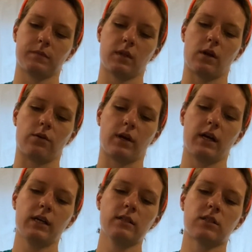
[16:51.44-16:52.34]

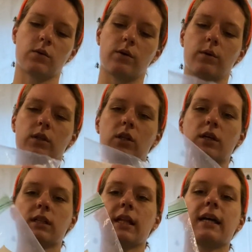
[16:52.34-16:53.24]
Okay, so it will
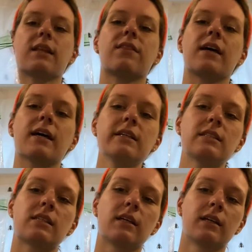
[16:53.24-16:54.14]
look like
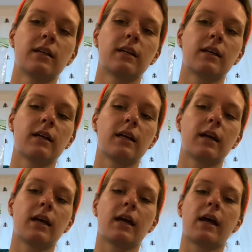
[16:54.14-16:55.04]
this.
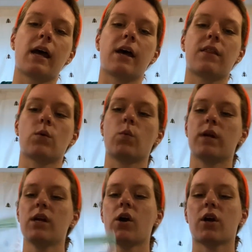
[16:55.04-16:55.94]
And then
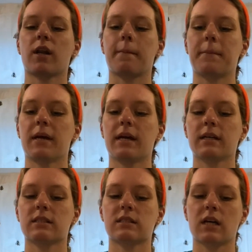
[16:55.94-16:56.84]
we are gonna
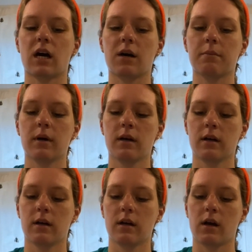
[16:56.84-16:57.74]
pick some
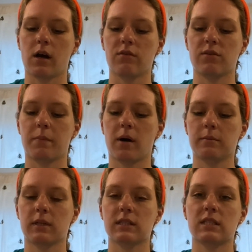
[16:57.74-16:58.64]
of the
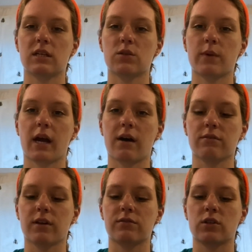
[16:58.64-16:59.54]
pumpkin seeds we have
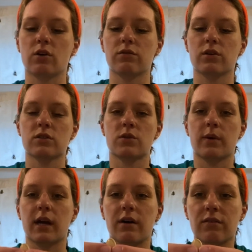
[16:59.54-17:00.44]
left over. So
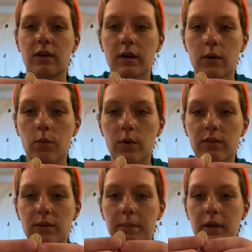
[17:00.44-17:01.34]
we have one
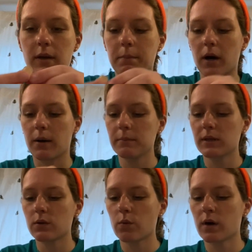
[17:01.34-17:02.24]
of the big
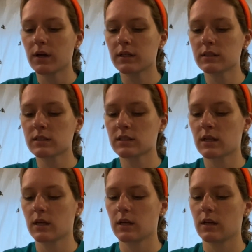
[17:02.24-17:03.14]
pumpkin ones,
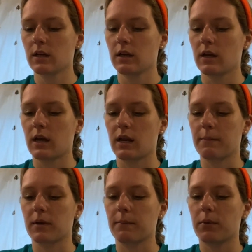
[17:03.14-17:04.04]
and
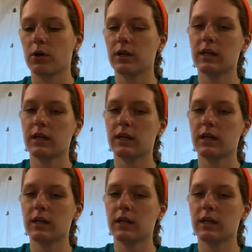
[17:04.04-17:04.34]
I'm gonna put it